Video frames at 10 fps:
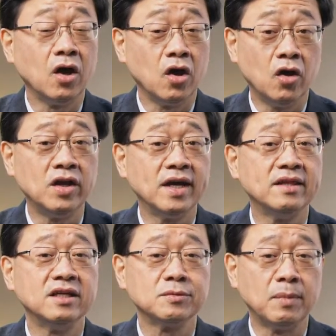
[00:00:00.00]
Earlier
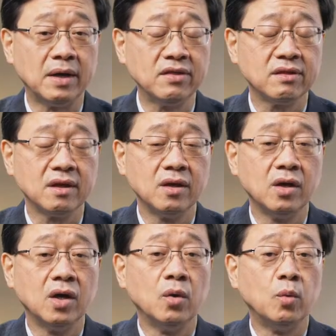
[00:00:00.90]
this month,
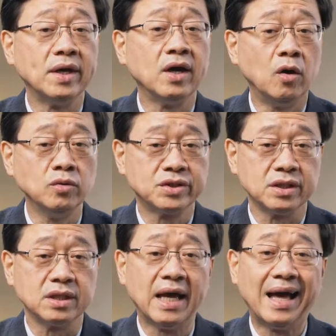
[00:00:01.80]
we
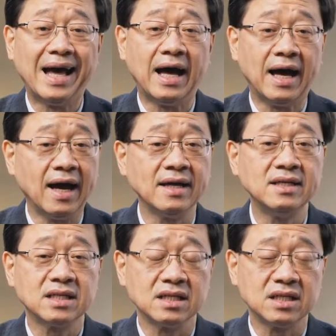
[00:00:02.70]
hosted a highly
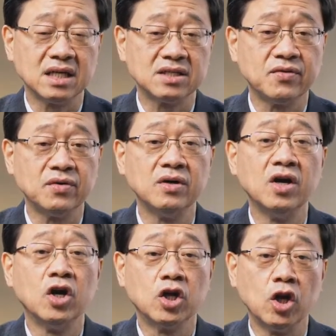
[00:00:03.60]
successful
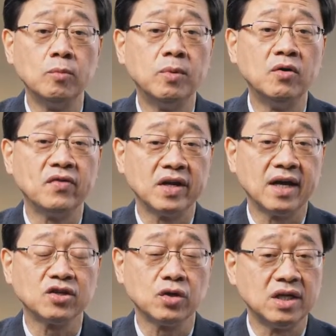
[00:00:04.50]
Global
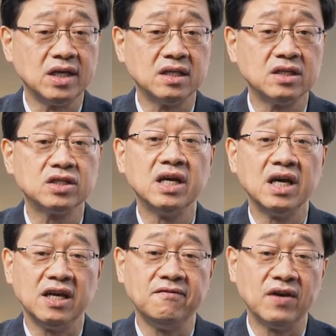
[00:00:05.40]
Financial Leaders
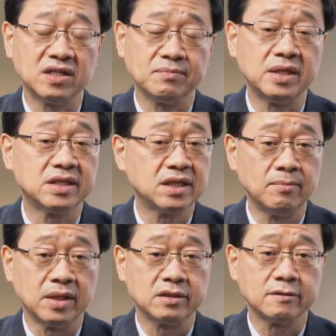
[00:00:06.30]
Investment
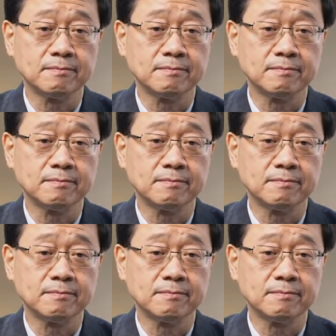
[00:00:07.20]
Summit.